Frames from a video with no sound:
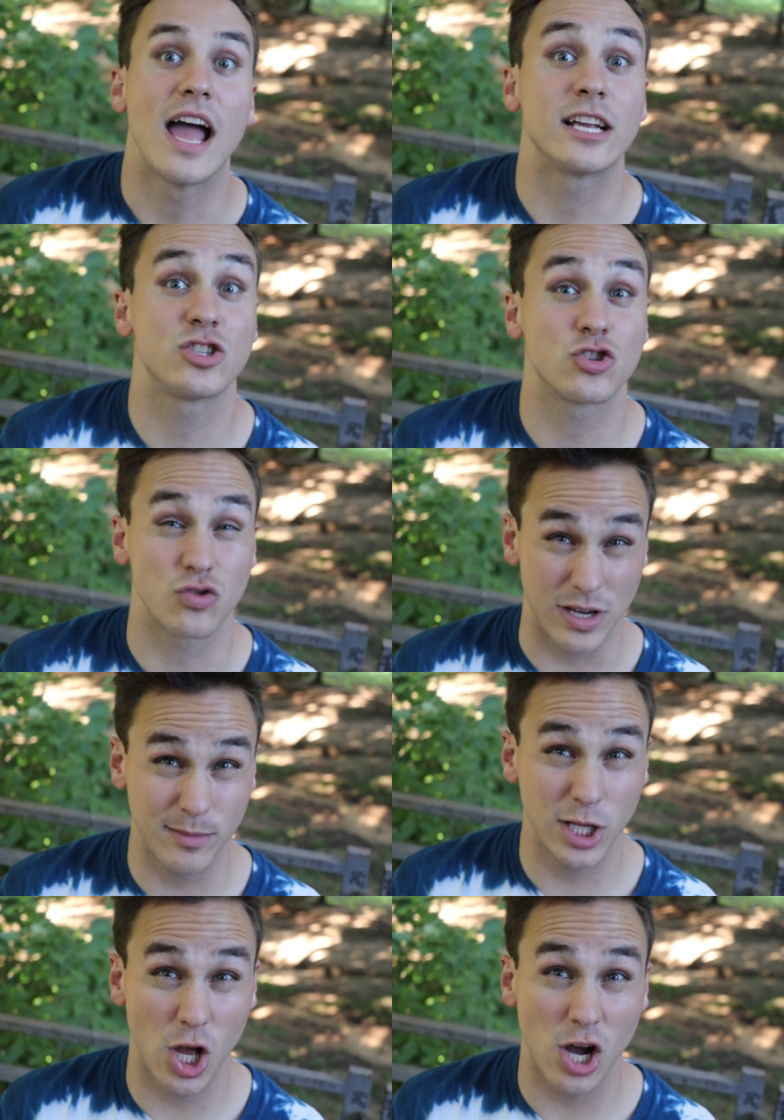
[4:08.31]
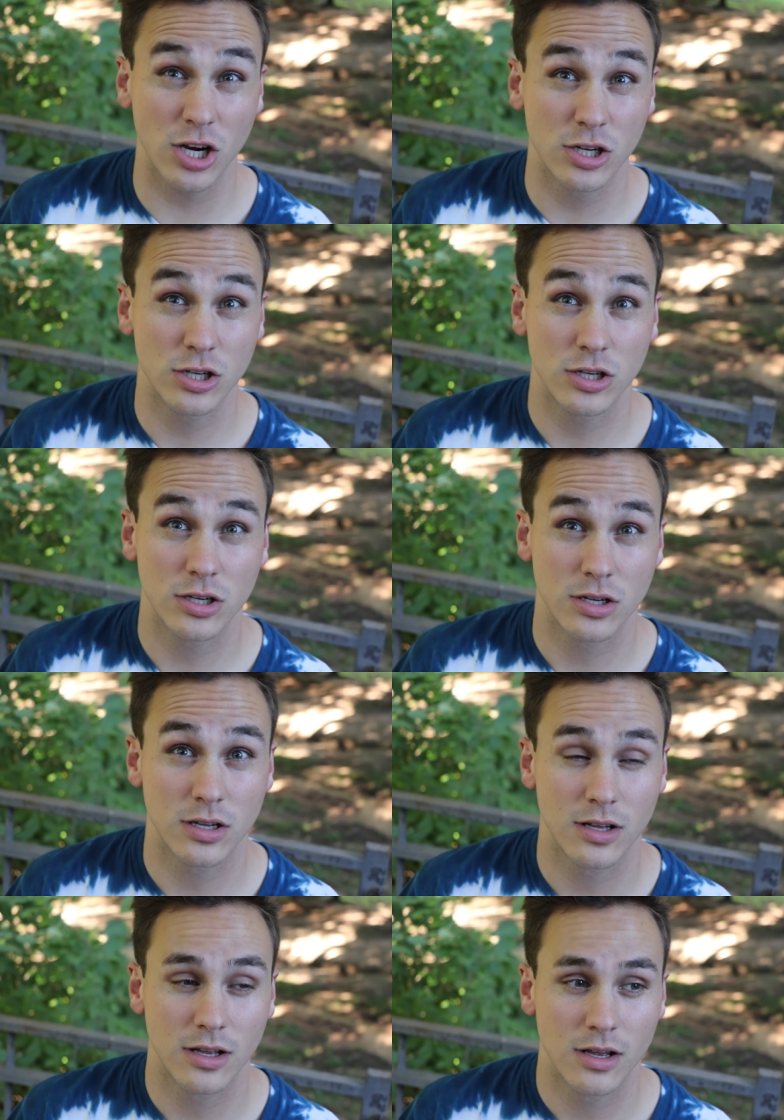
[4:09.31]
Extremely long? Extremely
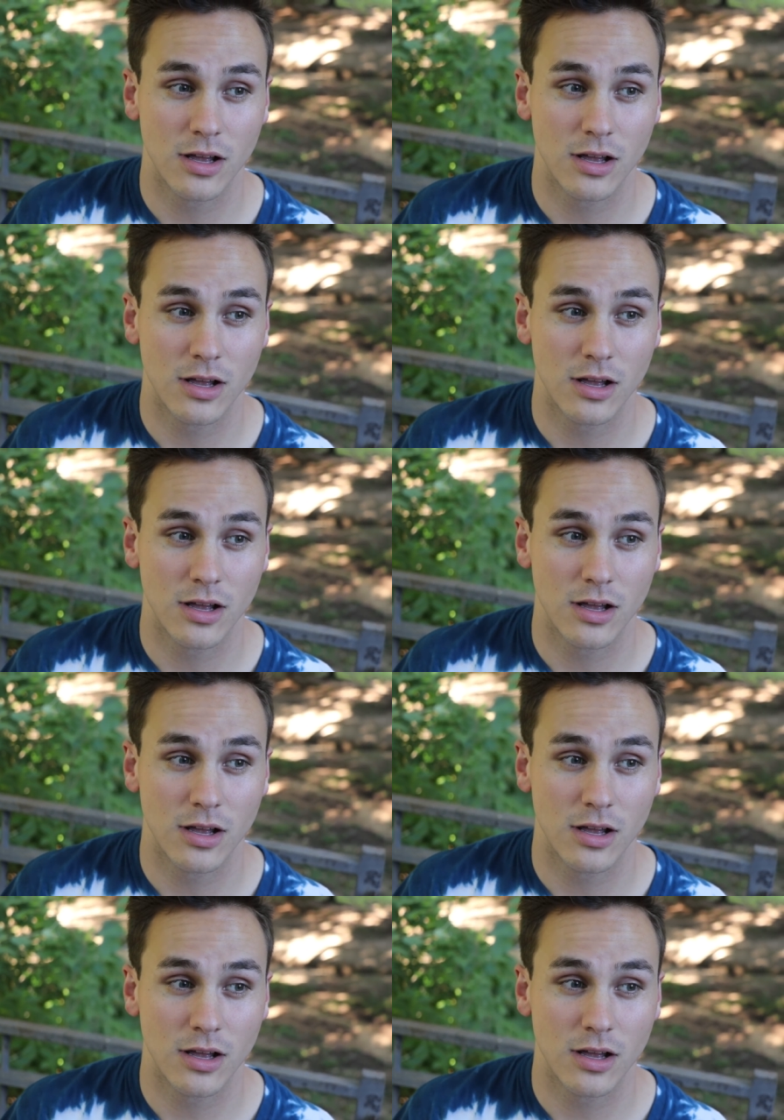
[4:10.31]
long.